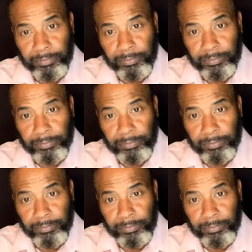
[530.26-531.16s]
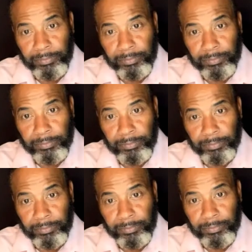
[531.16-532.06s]

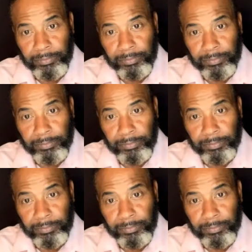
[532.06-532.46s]
[no speech]